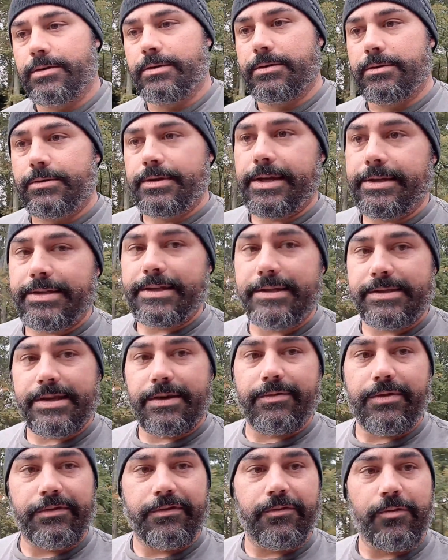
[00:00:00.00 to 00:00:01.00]

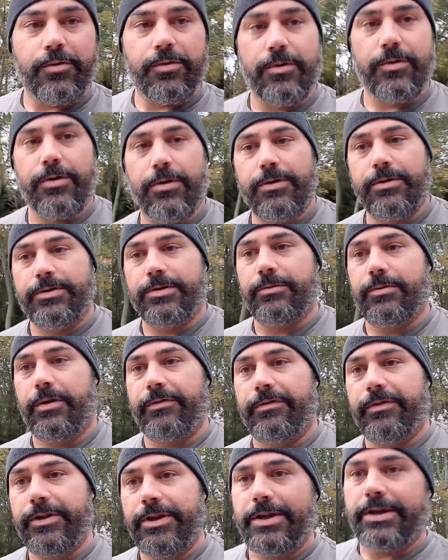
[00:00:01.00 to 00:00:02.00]
1974 to
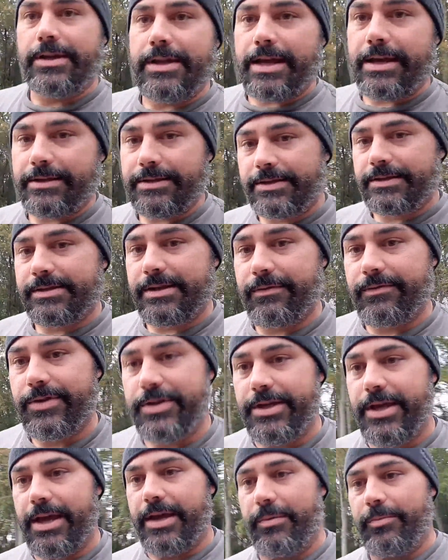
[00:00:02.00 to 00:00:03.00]
roughly
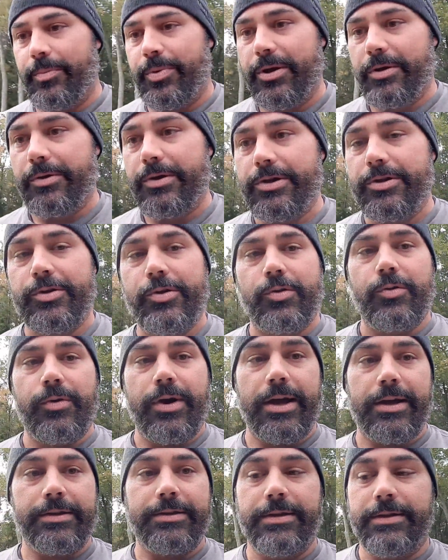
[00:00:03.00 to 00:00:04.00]
1978 period
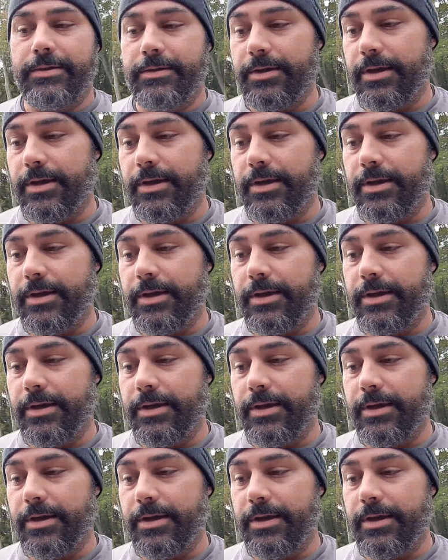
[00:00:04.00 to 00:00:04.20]
correct.